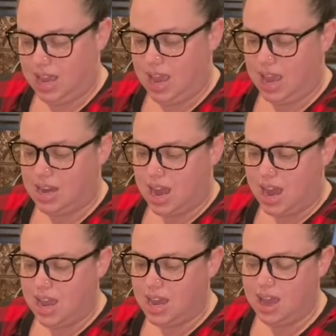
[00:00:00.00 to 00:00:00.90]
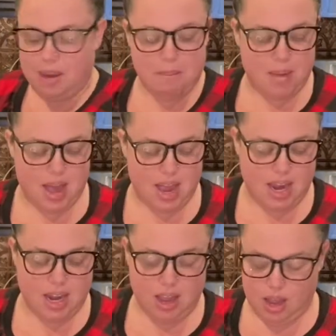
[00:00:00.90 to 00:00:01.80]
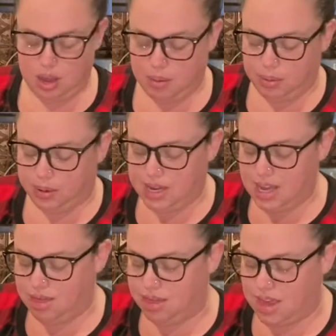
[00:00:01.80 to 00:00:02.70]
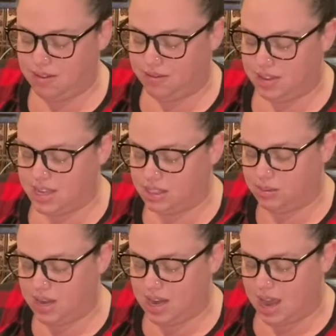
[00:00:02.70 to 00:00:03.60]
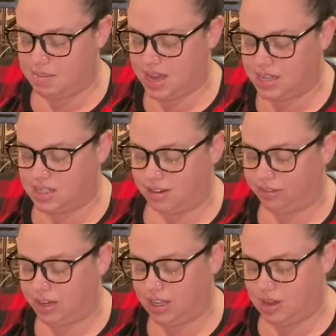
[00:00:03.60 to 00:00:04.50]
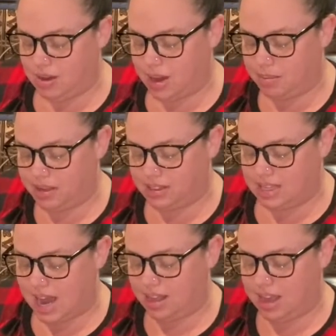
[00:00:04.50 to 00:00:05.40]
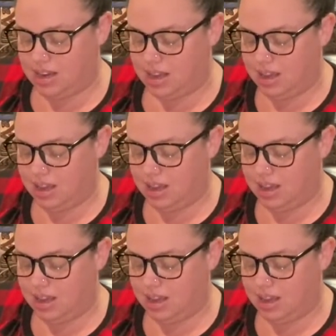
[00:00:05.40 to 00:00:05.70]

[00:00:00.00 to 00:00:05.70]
And I cut mine pretty thin for this one. I make a different cucumber salad